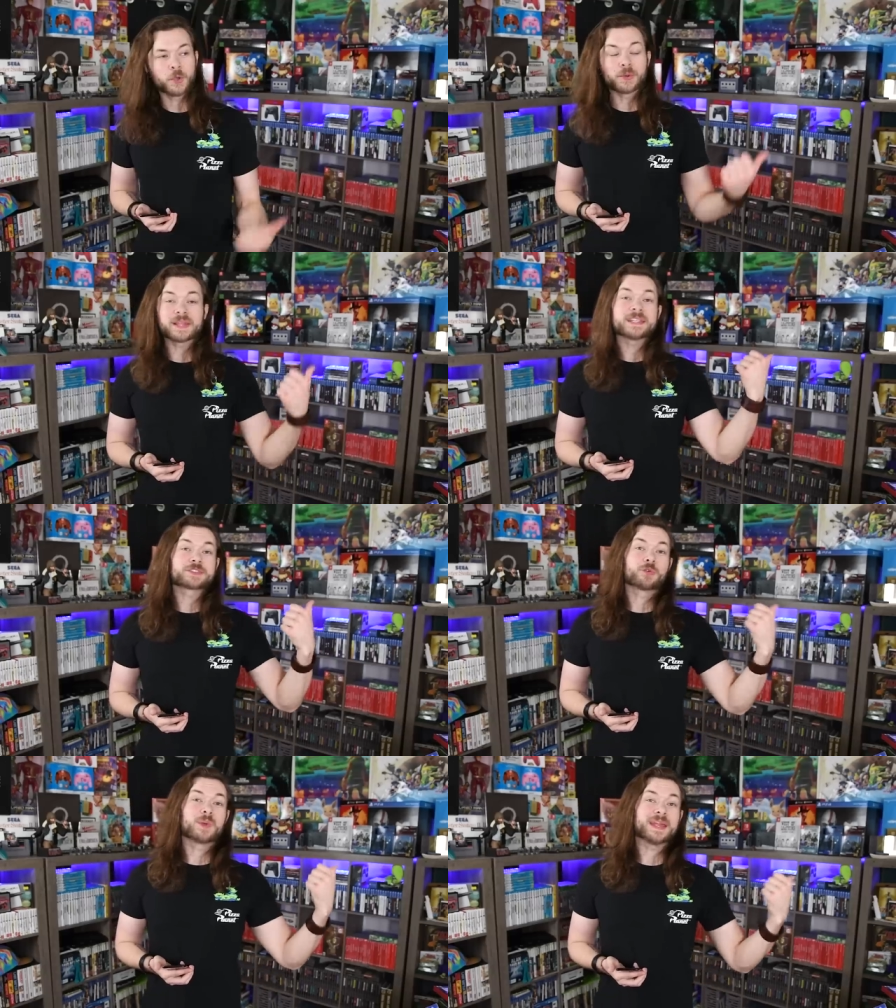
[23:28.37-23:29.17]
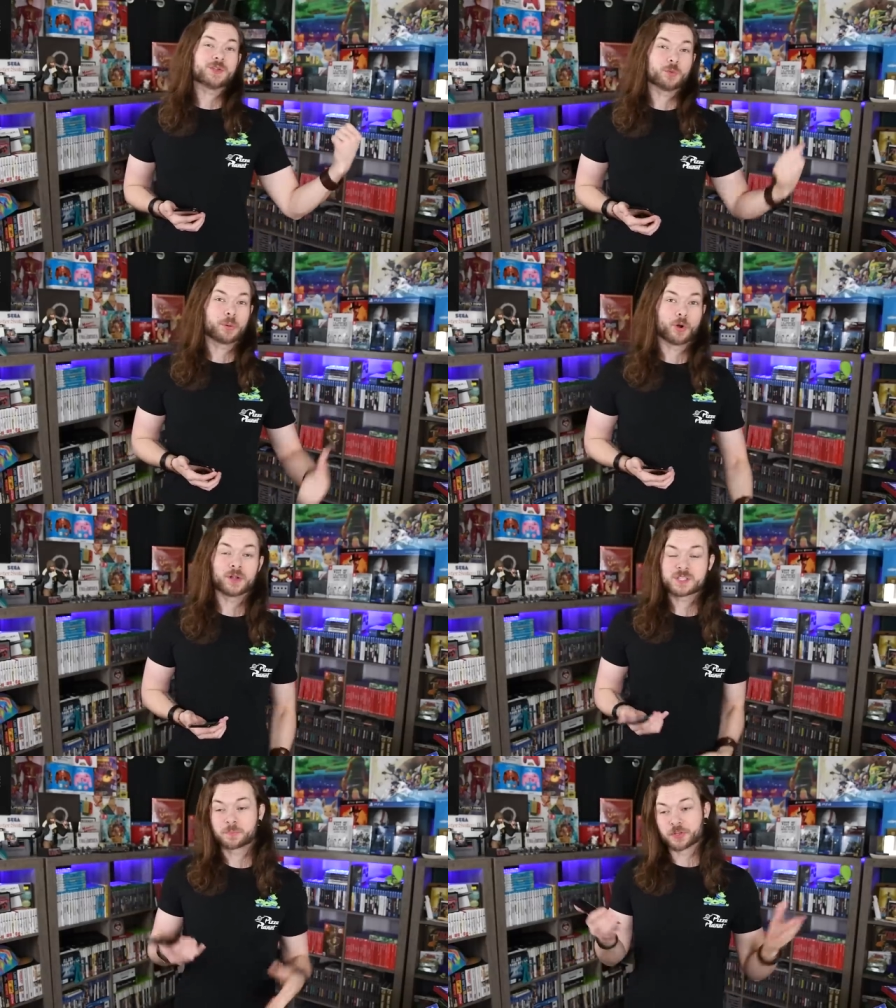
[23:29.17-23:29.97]
Or at least the Wii U
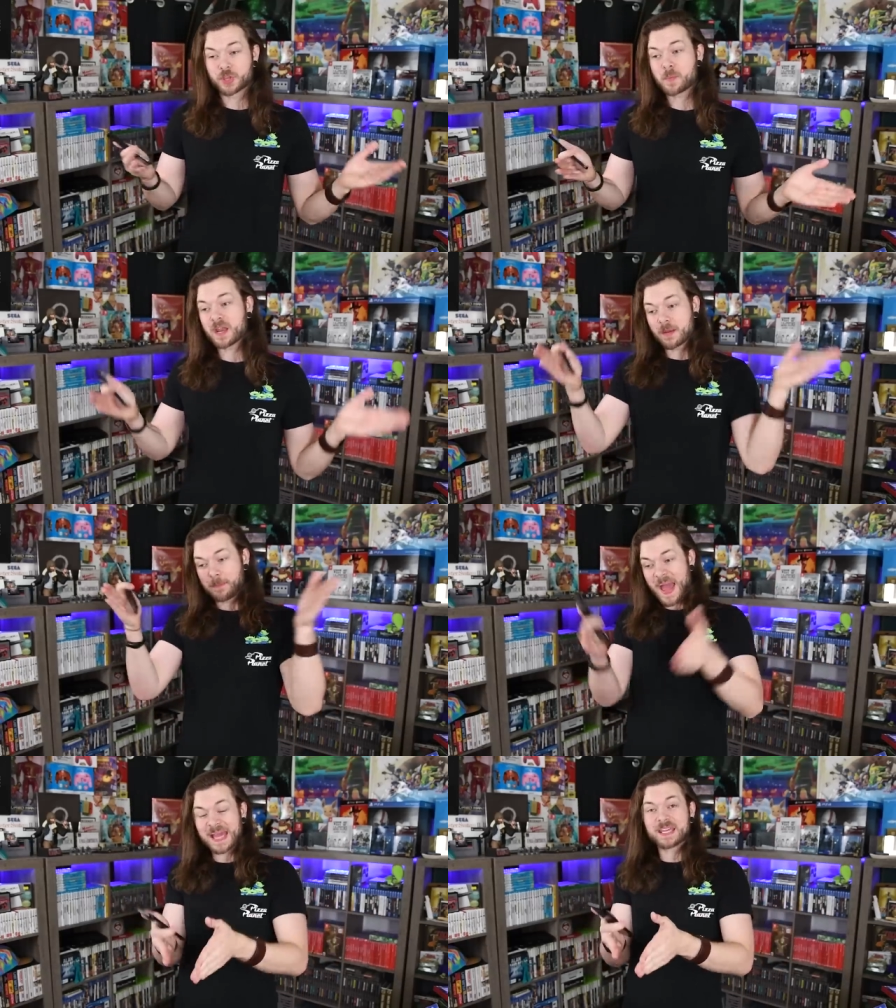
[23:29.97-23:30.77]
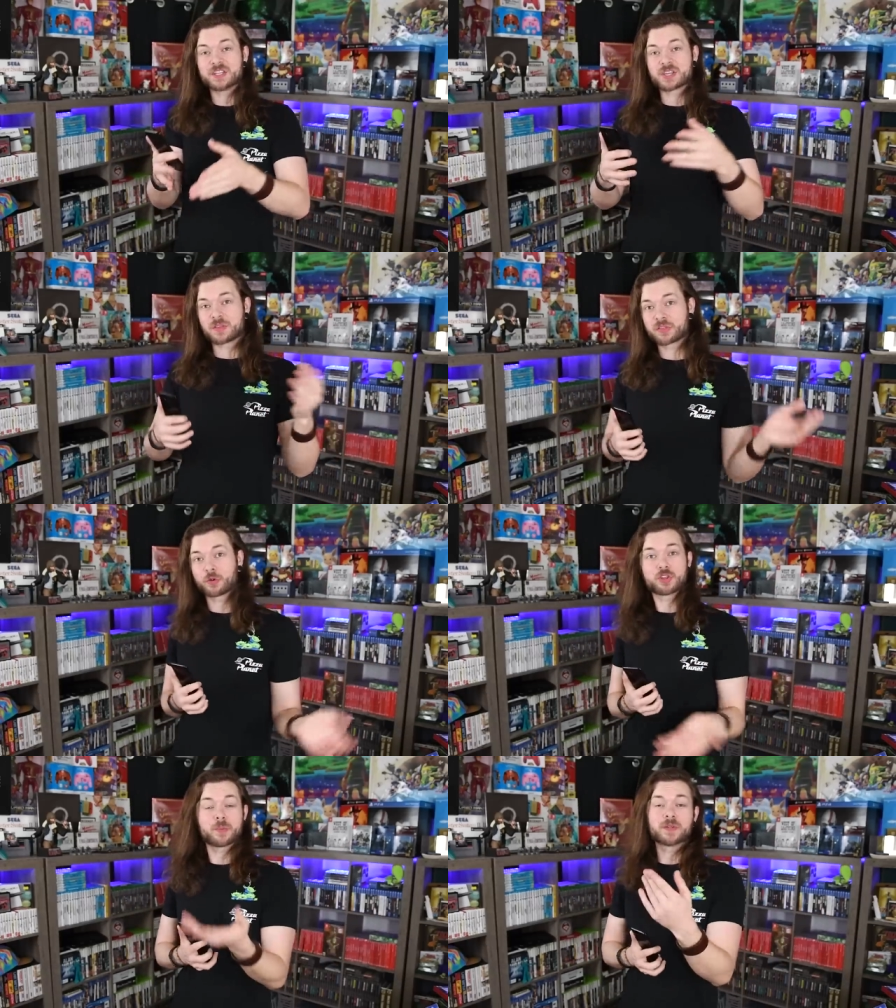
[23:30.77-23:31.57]
ports, put them in a package and
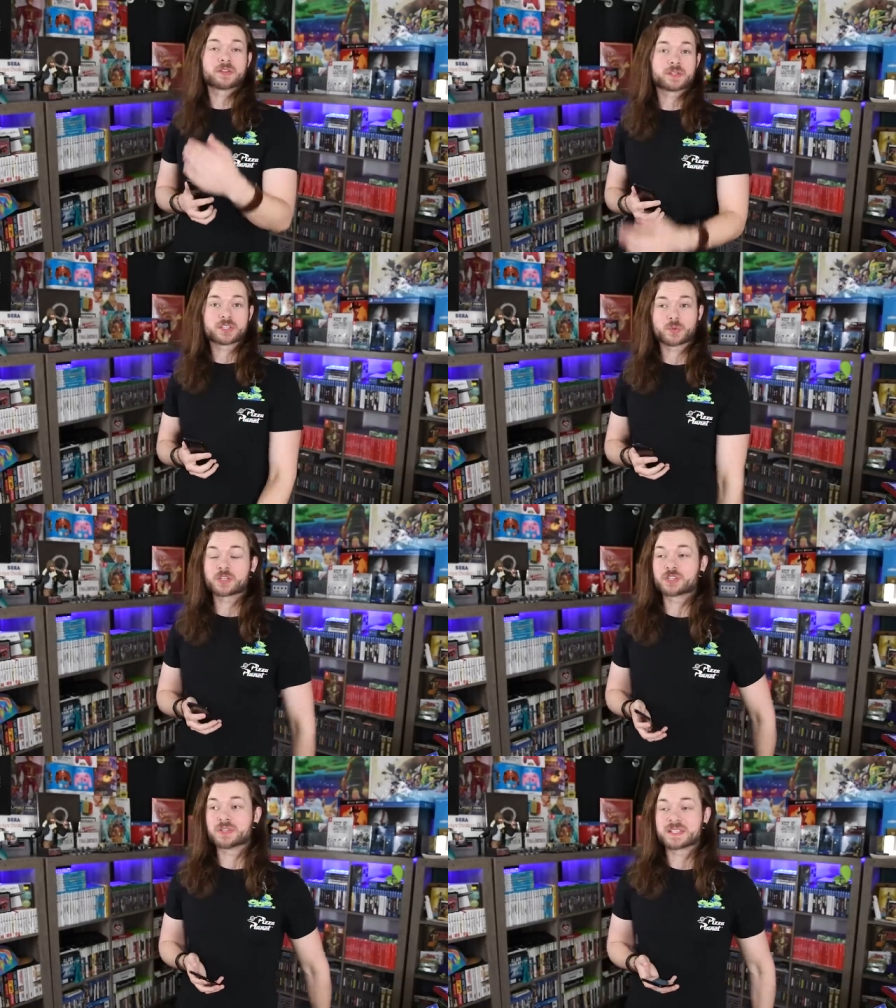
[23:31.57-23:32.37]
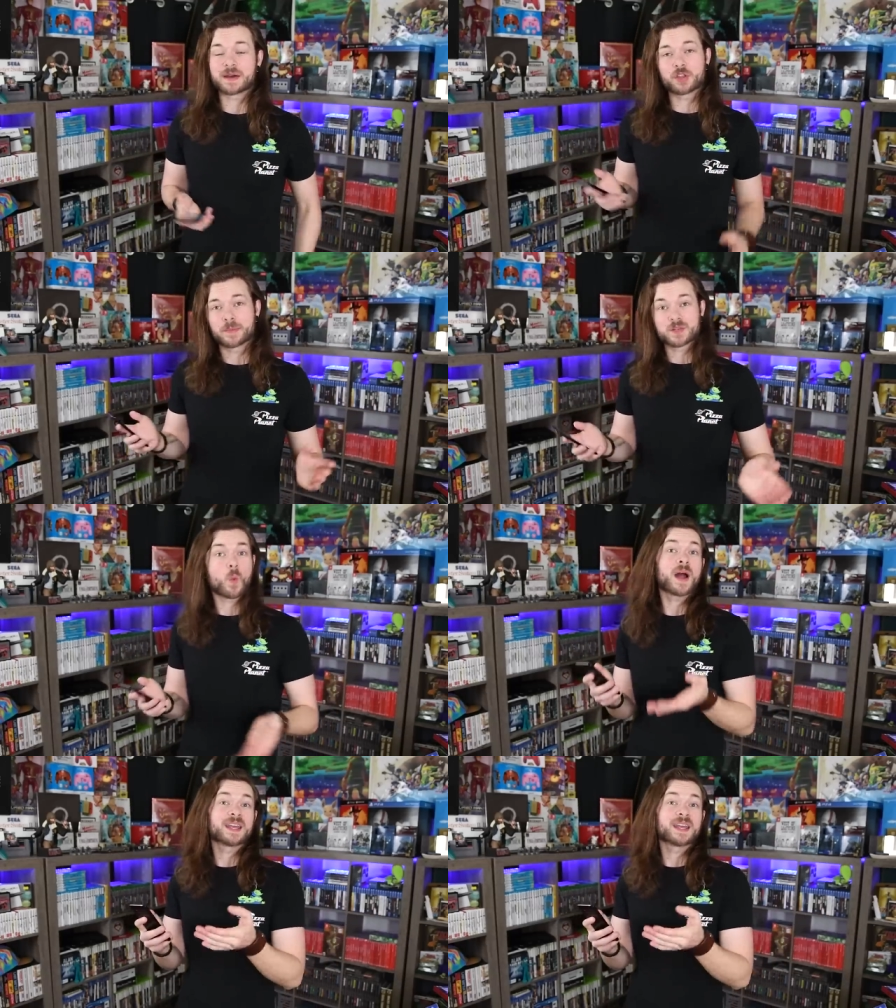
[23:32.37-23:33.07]
throw them onto the Switch and sell them as one